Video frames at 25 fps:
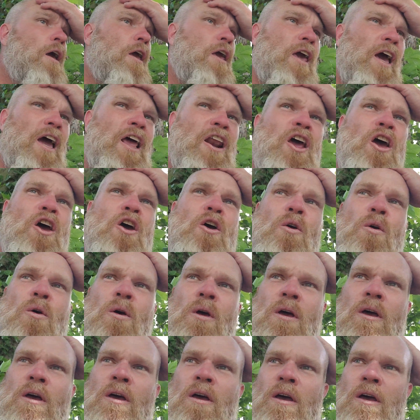Gatto,
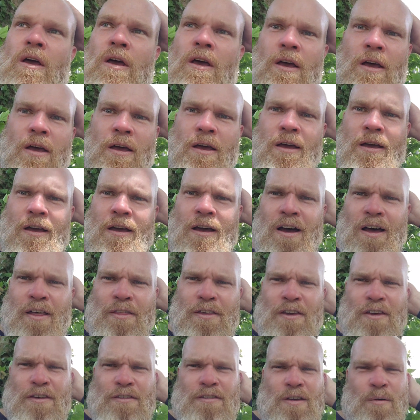I
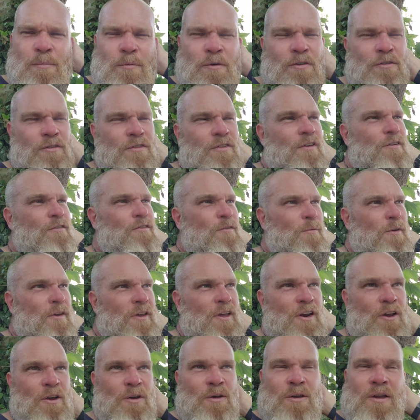think his name was something
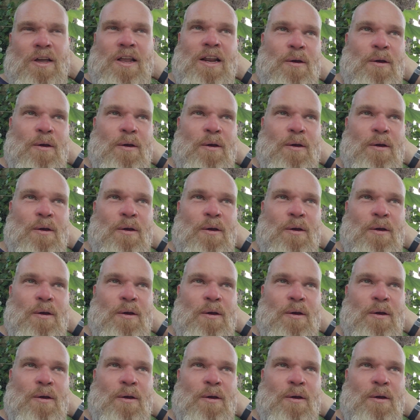Gatto.